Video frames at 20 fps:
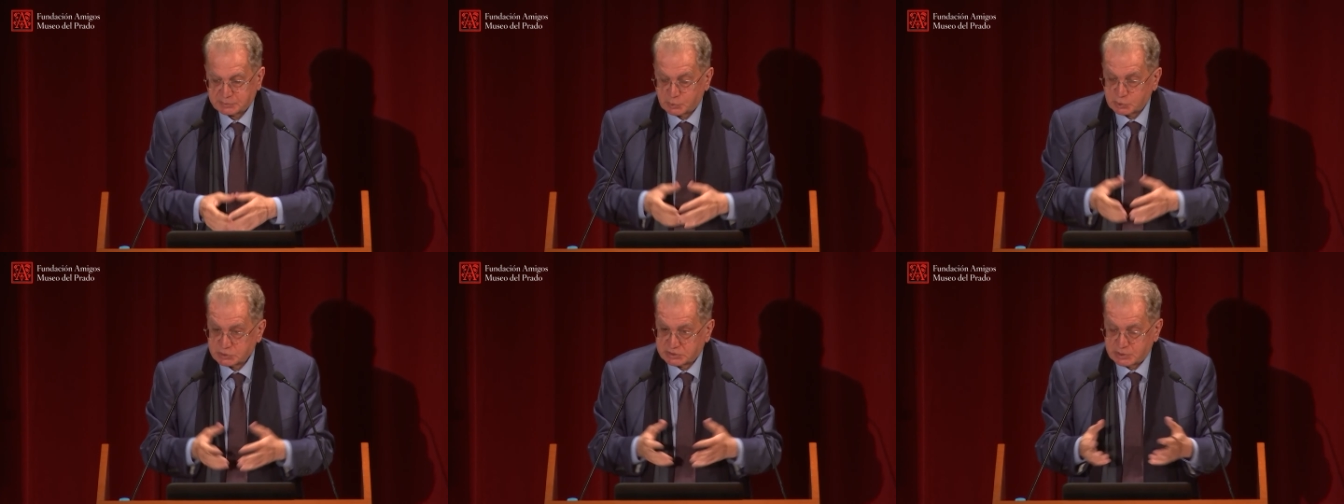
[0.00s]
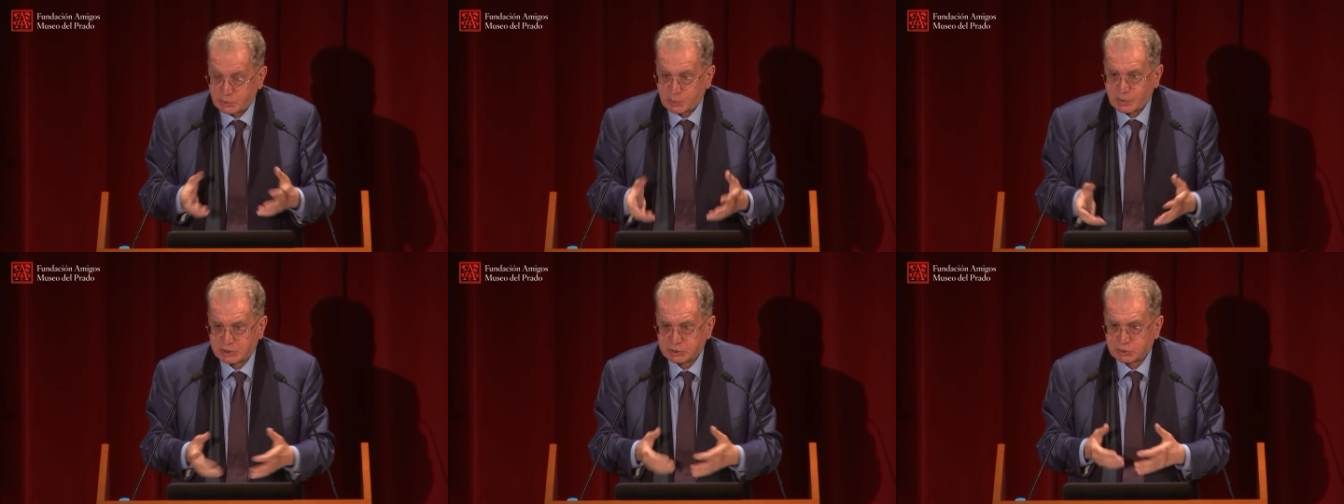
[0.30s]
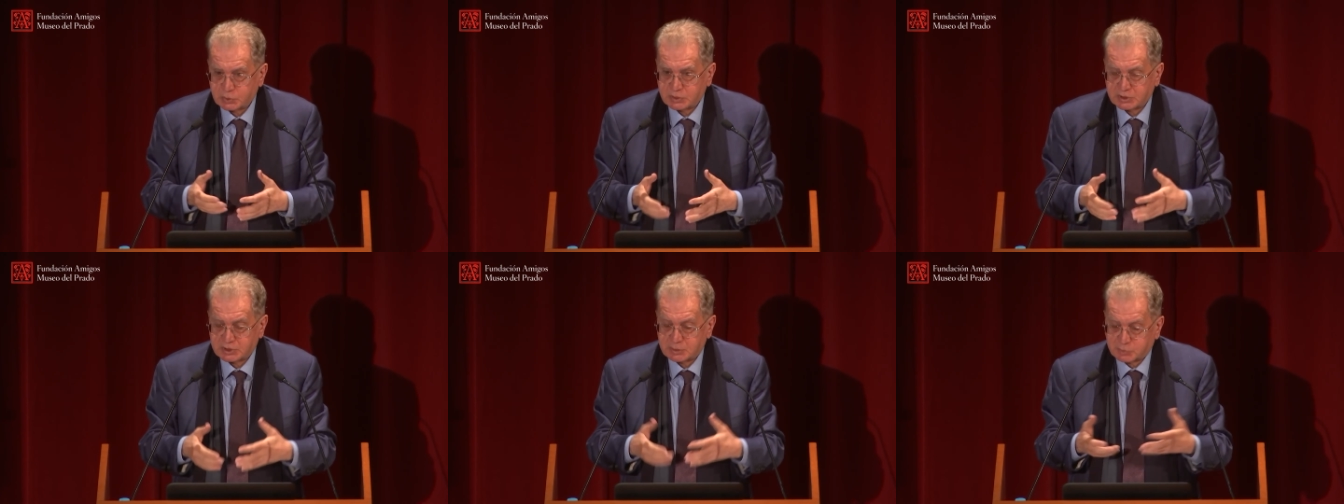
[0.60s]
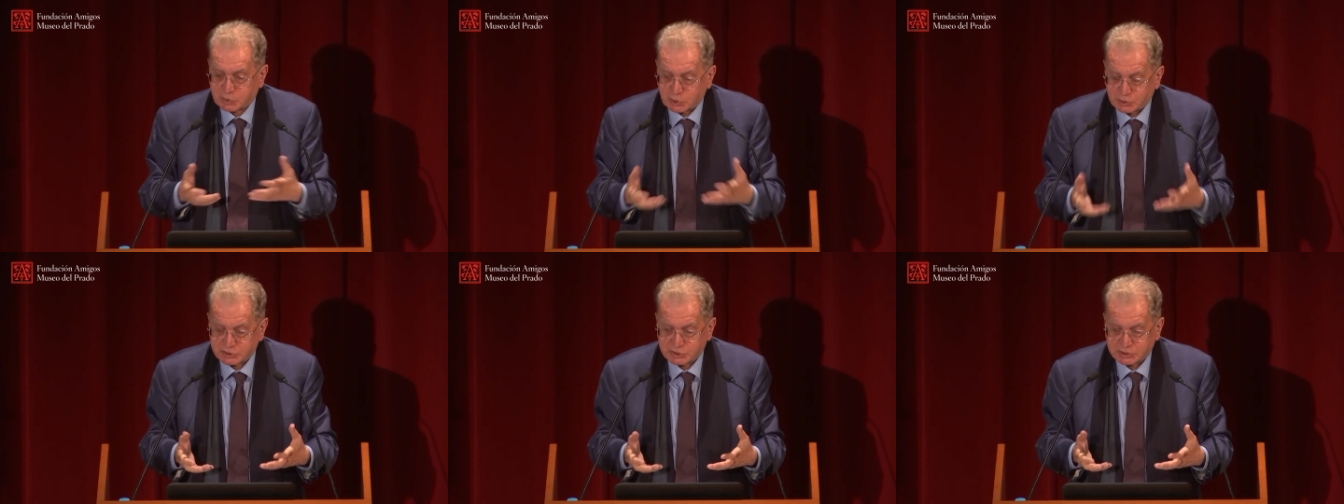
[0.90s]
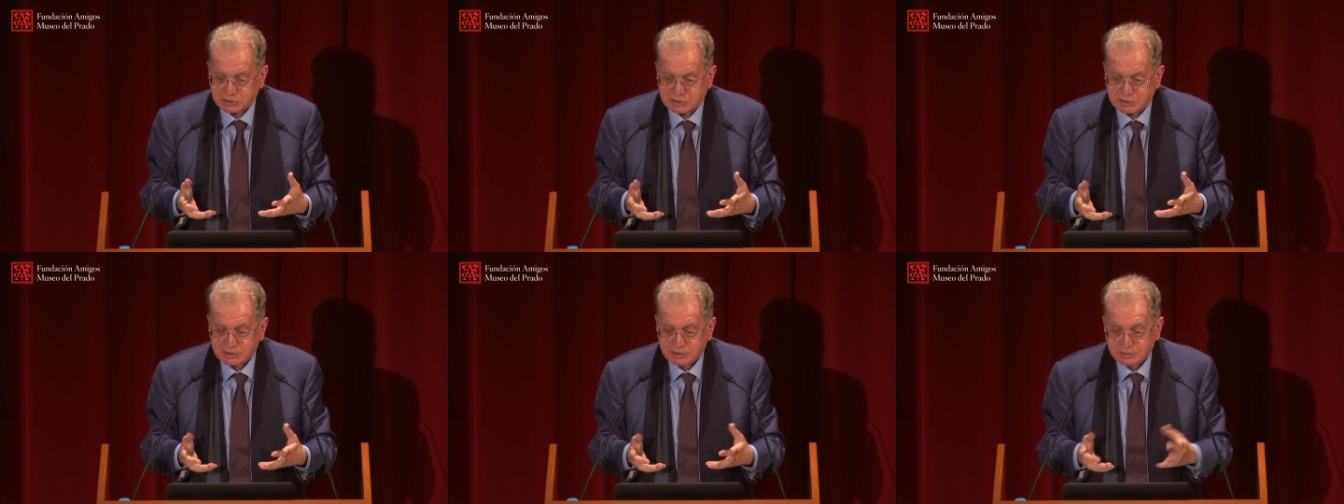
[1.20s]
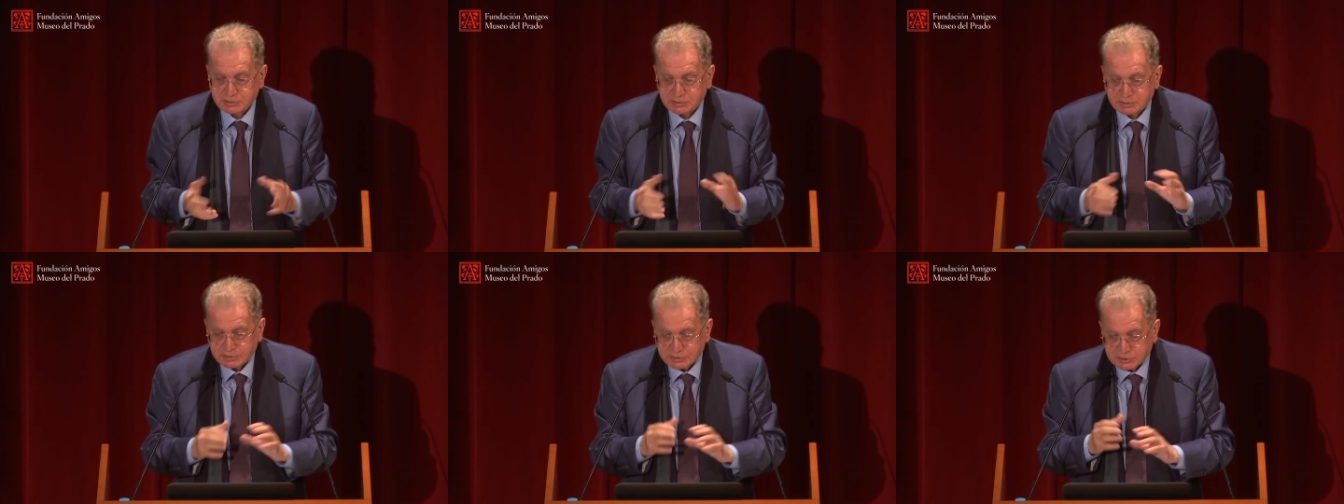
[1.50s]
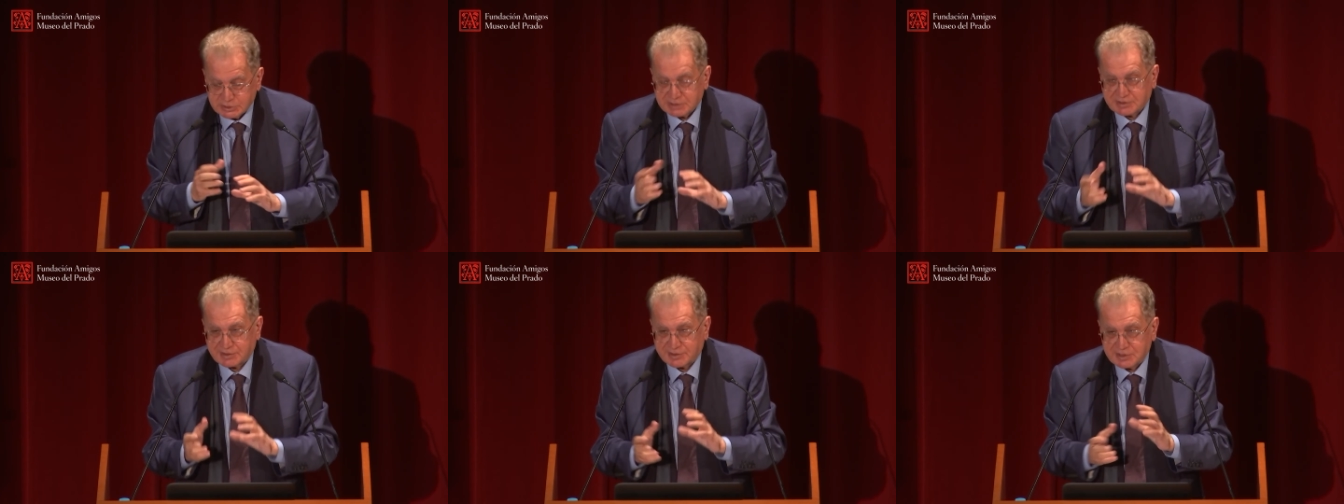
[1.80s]
Mostly we are doing the projects,
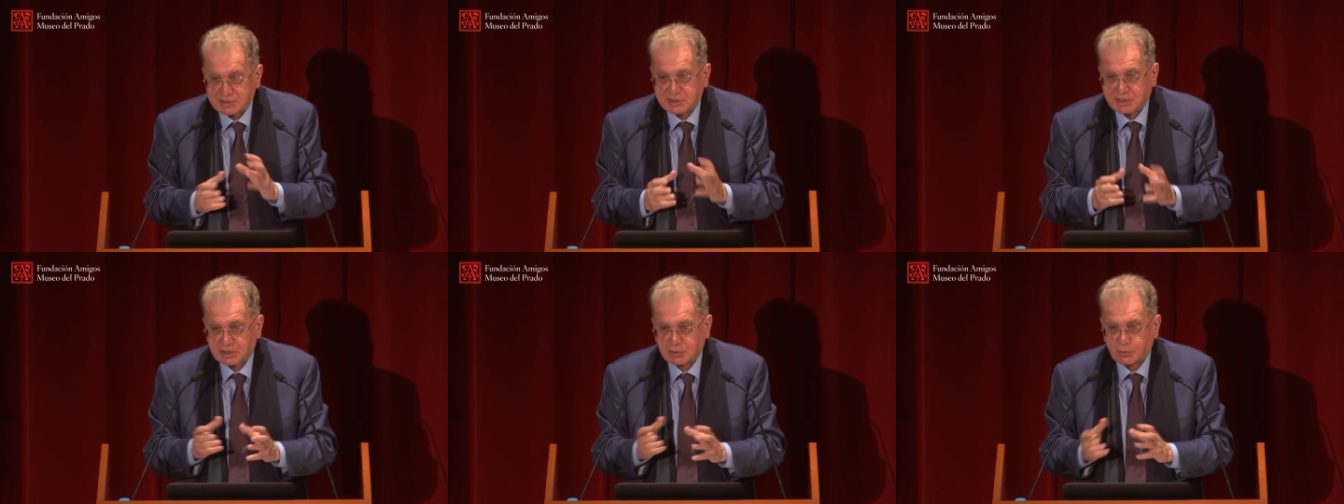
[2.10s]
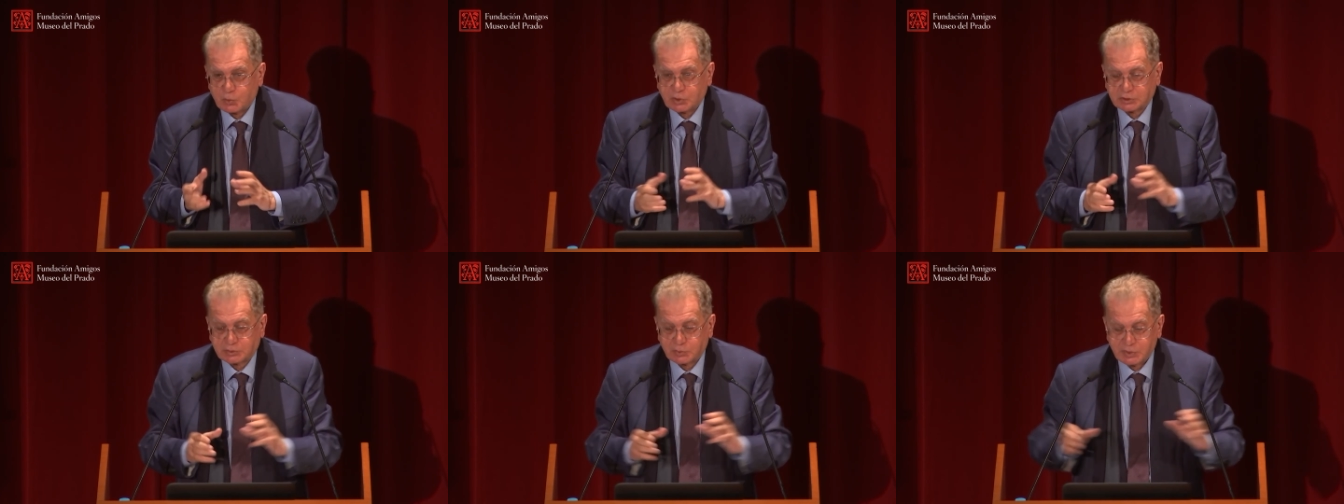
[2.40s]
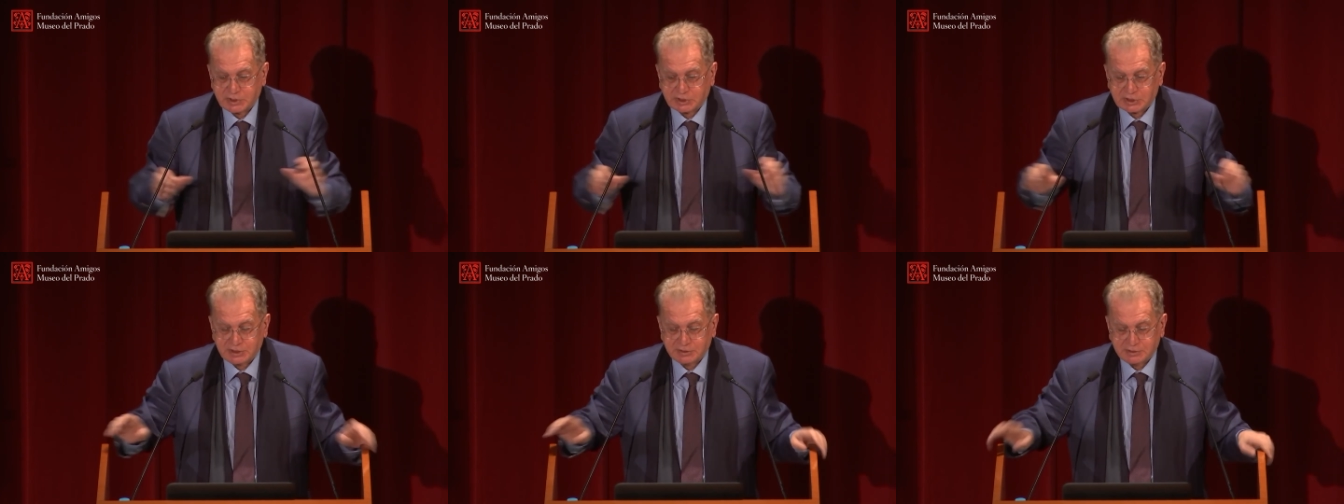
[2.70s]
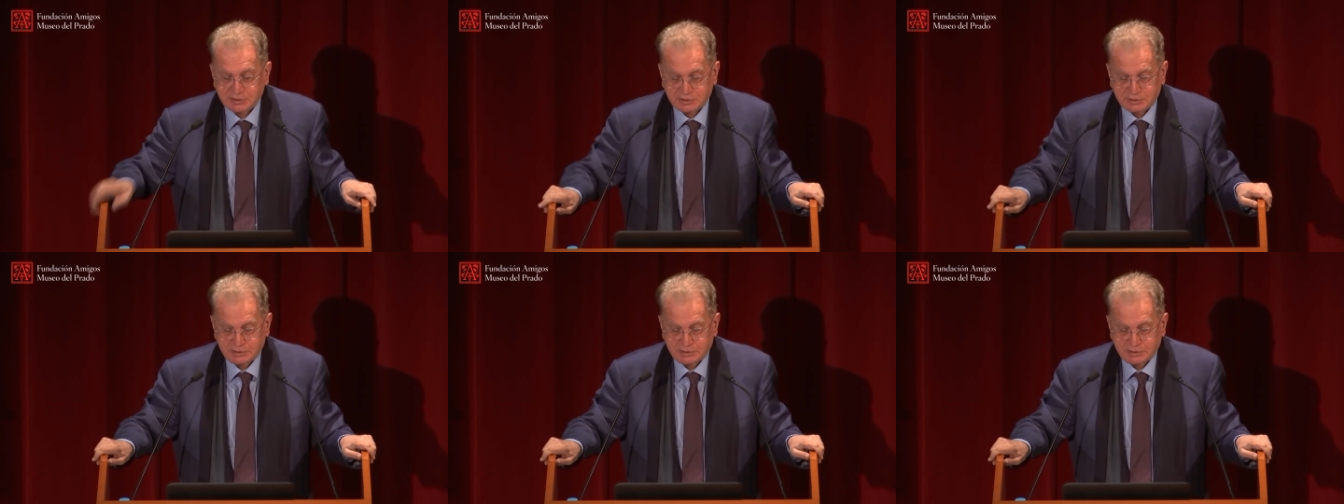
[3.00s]
just thinking what we can